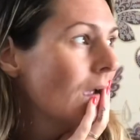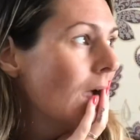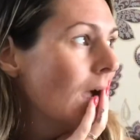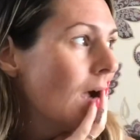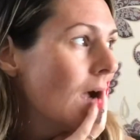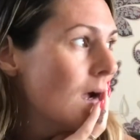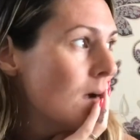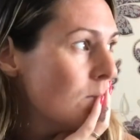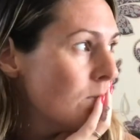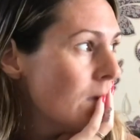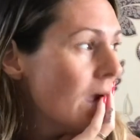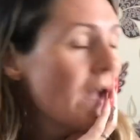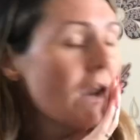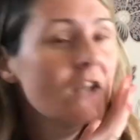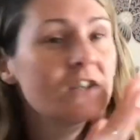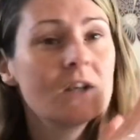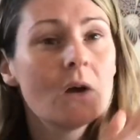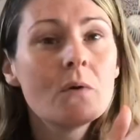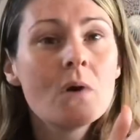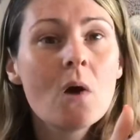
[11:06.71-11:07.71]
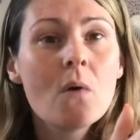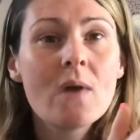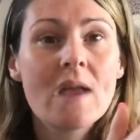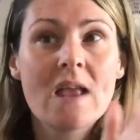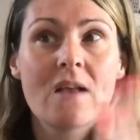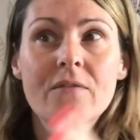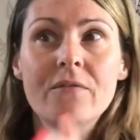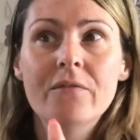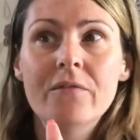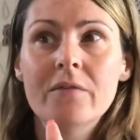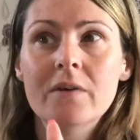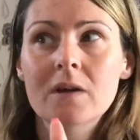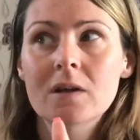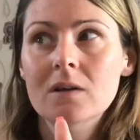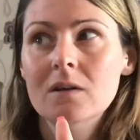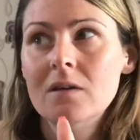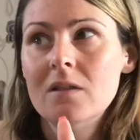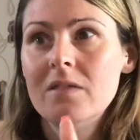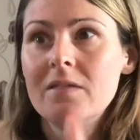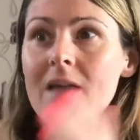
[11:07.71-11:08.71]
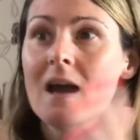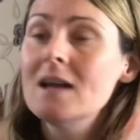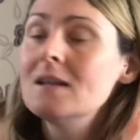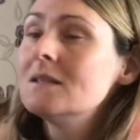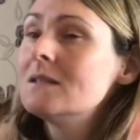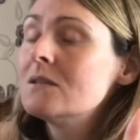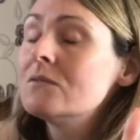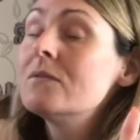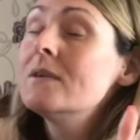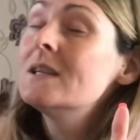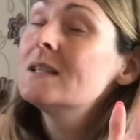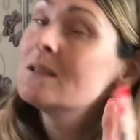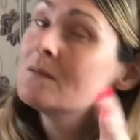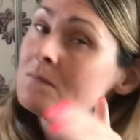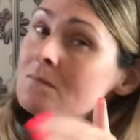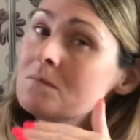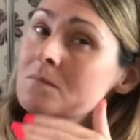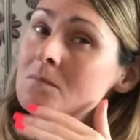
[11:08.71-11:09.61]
And I don't know if that's the reason